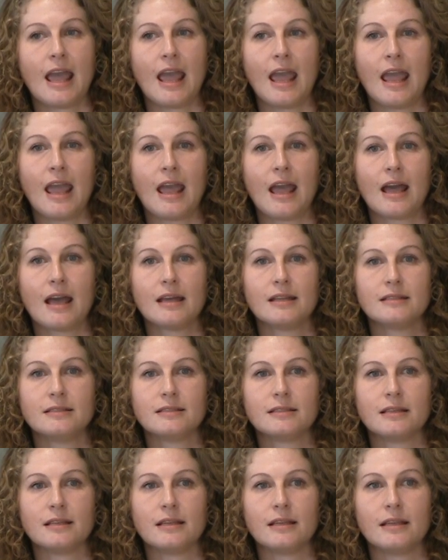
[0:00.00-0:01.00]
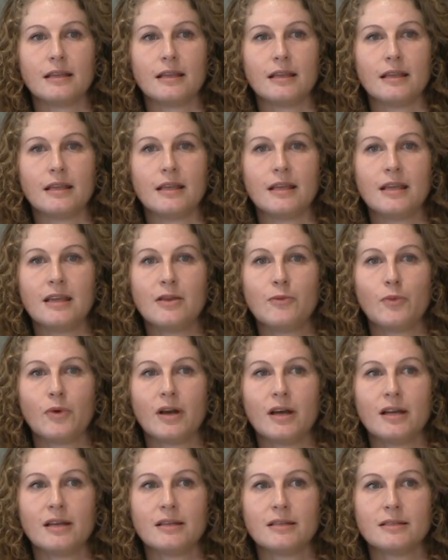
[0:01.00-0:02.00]
And he
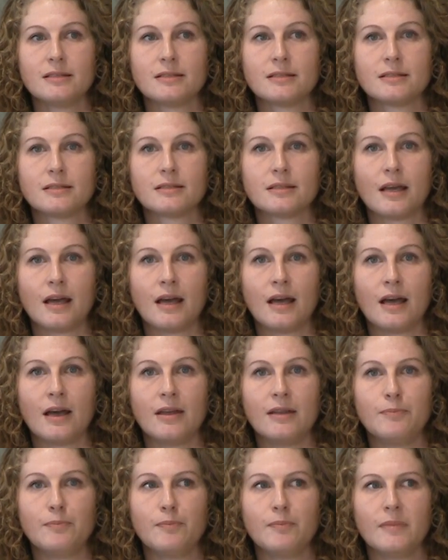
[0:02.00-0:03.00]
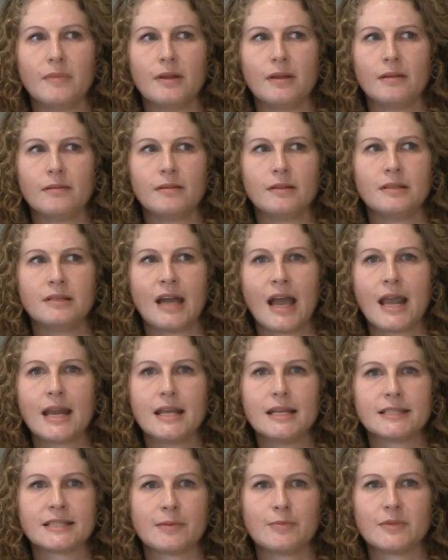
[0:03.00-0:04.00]
was
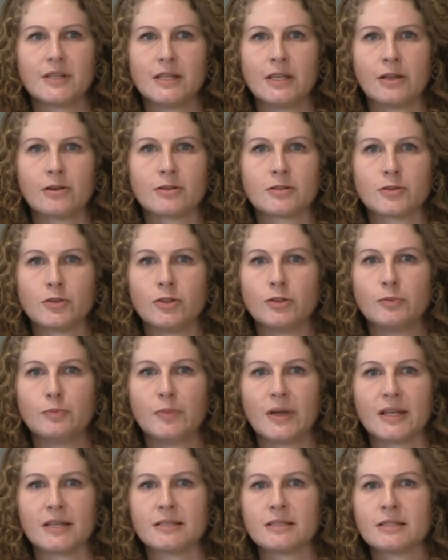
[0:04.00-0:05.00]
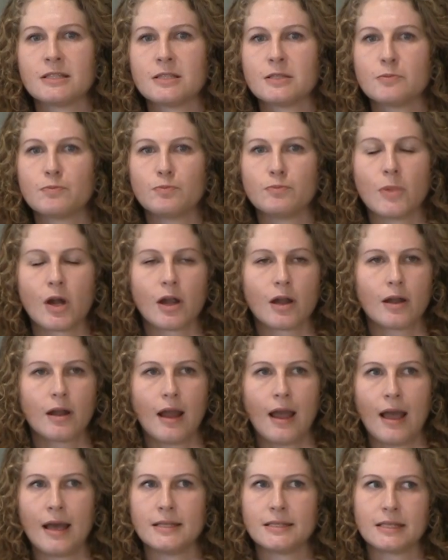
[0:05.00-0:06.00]
90-something years old, but as
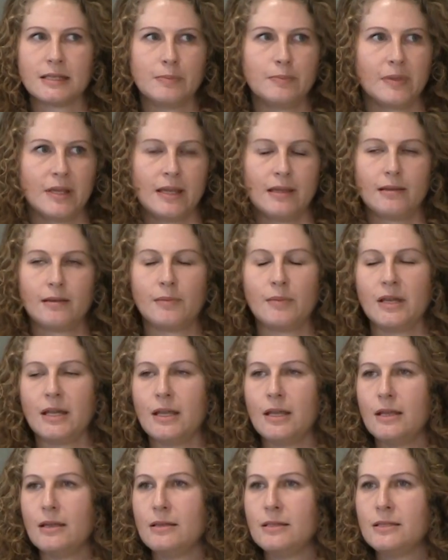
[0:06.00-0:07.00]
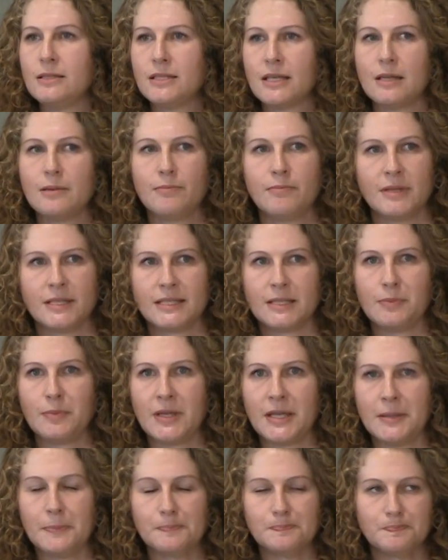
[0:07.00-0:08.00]
smart as can be. I mean, he didn't miss a
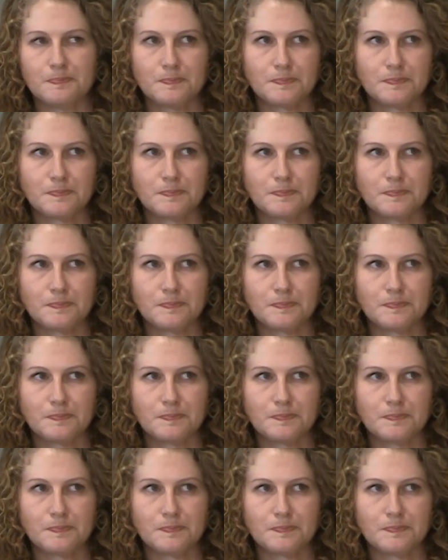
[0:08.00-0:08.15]
beat.